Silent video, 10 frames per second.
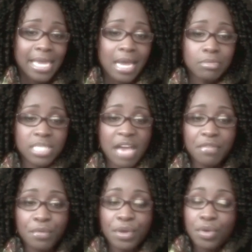and I was
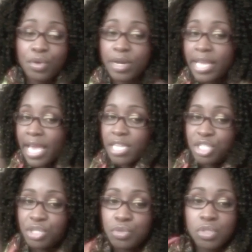having recording
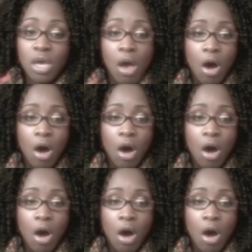issues.